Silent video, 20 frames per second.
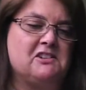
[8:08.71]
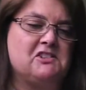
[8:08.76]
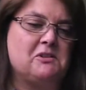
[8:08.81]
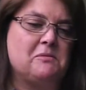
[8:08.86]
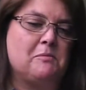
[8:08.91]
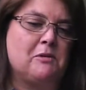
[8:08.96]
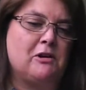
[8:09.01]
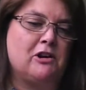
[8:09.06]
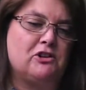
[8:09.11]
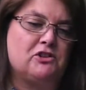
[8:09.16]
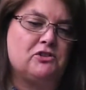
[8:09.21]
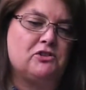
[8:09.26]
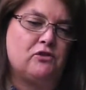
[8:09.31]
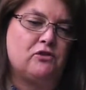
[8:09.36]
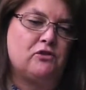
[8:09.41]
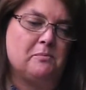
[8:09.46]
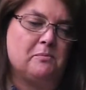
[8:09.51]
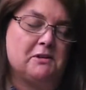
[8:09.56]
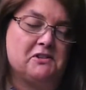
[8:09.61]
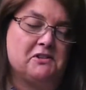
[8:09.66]
has emerged
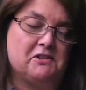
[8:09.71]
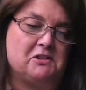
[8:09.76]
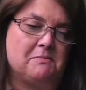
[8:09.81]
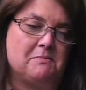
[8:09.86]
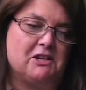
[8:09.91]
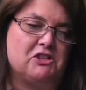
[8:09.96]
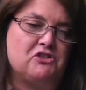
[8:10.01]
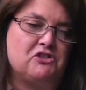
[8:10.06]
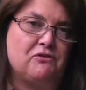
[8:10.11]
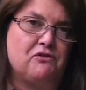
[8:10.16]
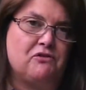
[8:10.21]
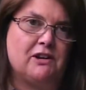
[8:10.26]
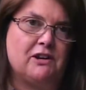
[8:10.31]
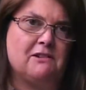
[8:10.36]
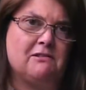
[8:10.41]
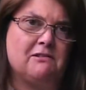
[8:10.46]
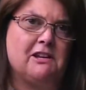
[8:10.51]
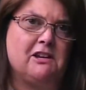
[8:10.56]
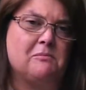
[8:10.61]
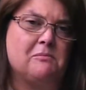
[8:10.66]
from this
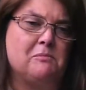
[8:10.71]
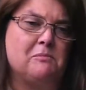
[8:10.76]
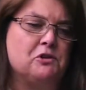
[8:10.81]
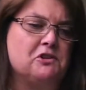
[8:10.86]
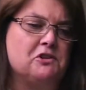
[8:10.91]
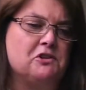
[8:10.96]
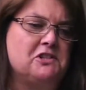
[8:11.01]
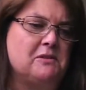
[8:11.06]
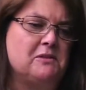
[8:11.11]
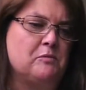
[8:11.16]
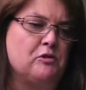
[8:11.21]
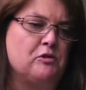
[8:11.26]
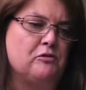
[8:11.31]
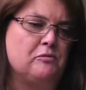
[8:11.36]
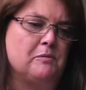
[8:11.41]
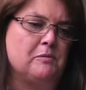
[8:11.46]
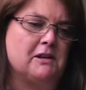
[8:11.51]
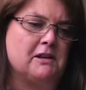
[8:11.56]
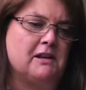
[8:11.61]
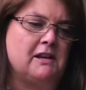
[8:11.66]
dementia-friendly community
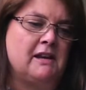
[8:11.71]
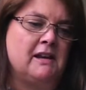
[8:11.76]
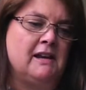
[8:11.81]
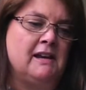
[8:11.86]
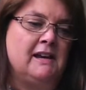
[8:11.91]
movement.